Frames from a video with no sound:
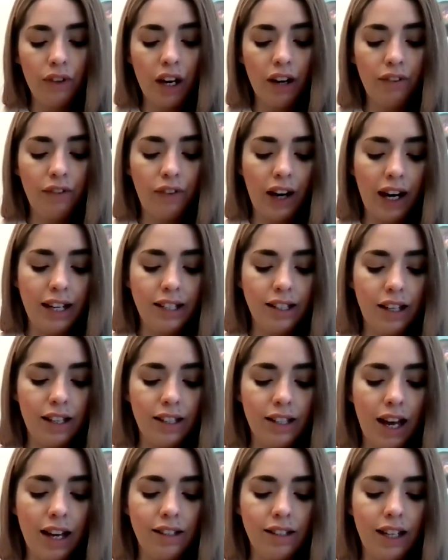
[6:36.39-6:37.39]
their
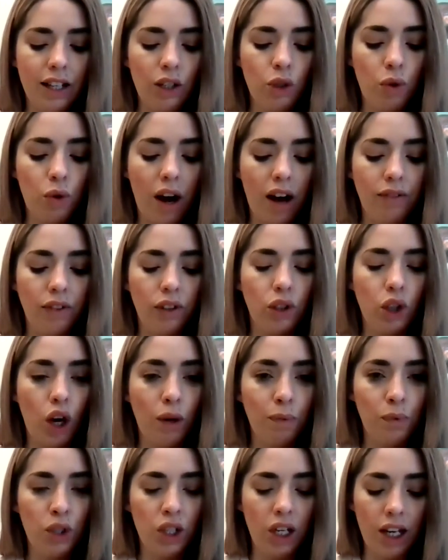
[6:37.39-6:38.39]
phrases as they travelled
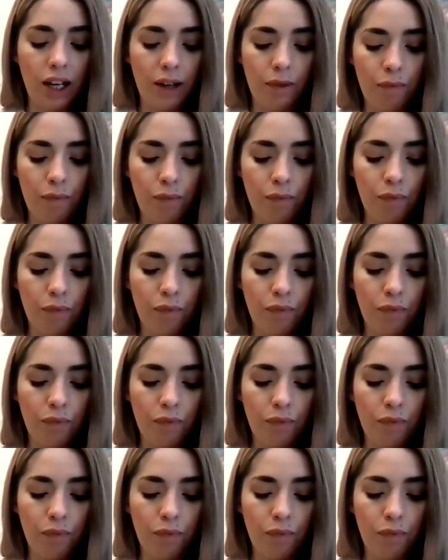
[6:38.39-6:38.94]
up to him.